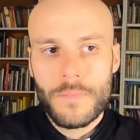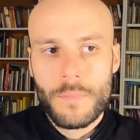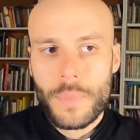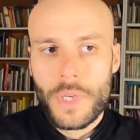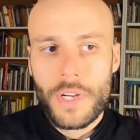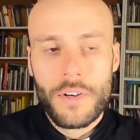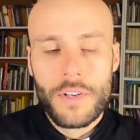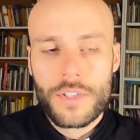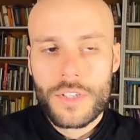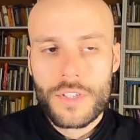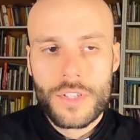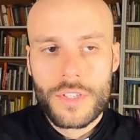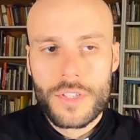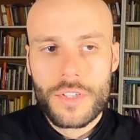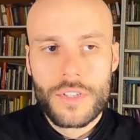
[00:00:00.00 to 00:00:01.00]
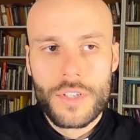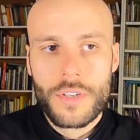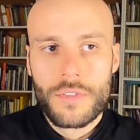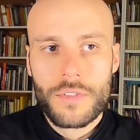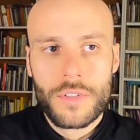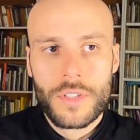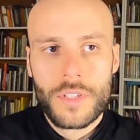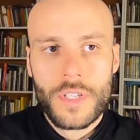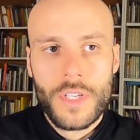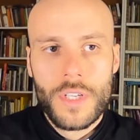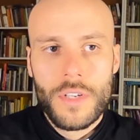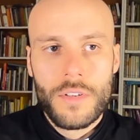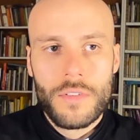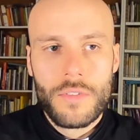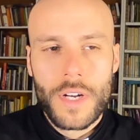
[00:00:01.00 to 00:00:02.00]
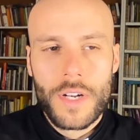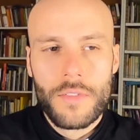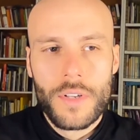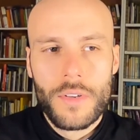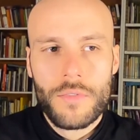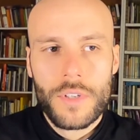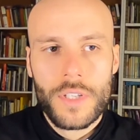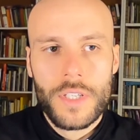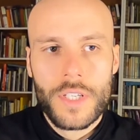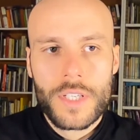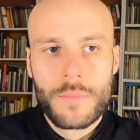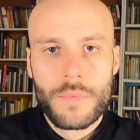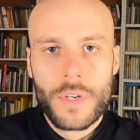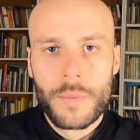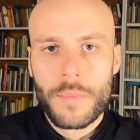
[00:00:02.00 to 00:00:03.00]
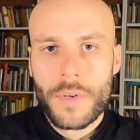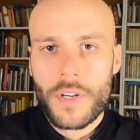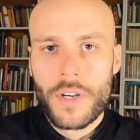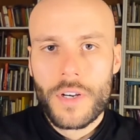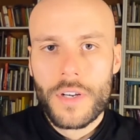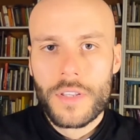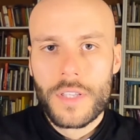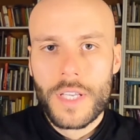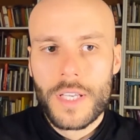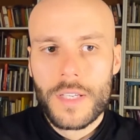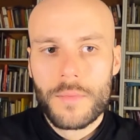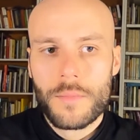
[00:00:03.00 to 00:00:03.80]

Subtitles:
parishes just in general, right? It really does break my heart that